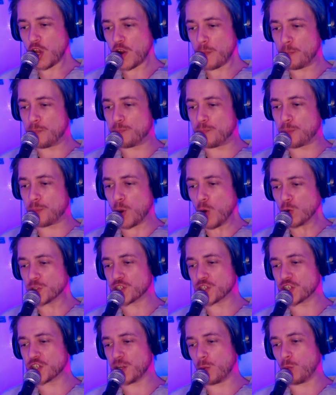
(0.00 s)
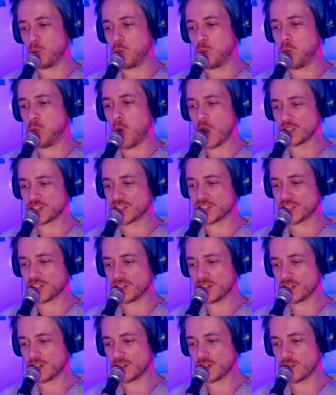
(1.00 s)
bullshit. What?
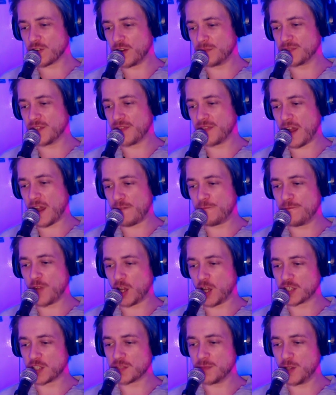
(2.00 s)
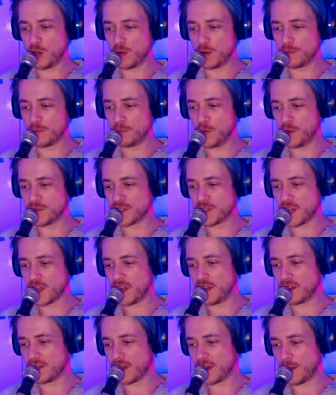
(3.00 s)
Cryptid, that fucks me off. Move
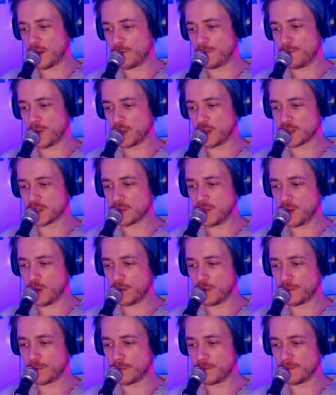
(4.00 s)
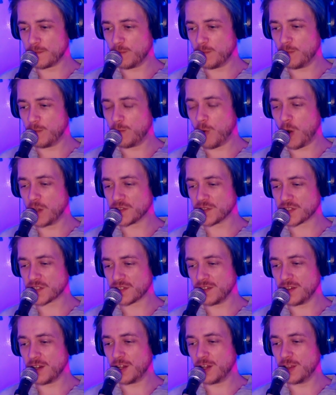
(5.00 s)
state, that fucks me off. What
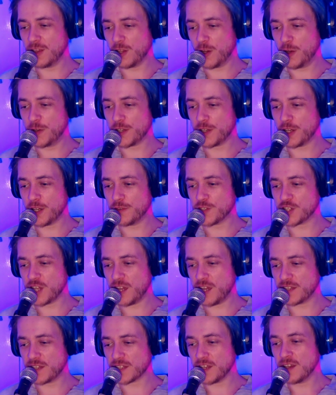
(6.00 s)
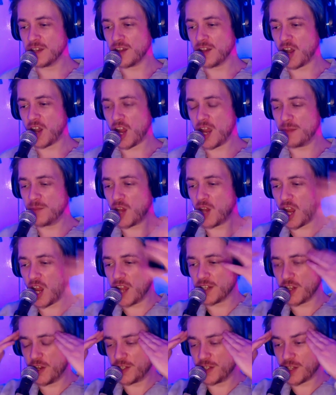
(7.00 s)
a load of shit. I am
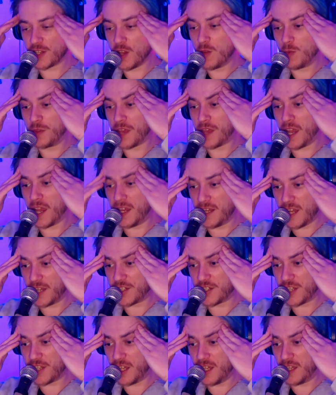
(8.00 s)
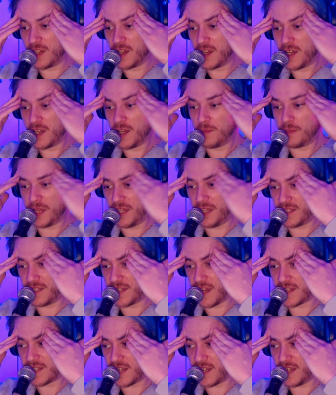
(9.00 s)
diagnosed with ADHD and
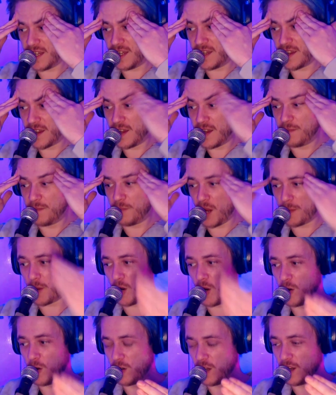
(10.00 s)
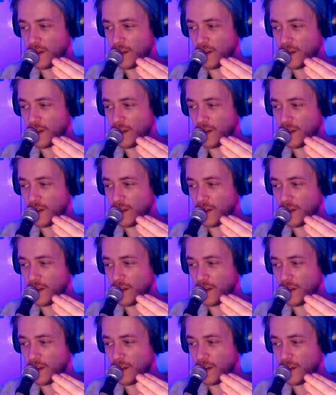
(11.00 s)
PTSD and bipolar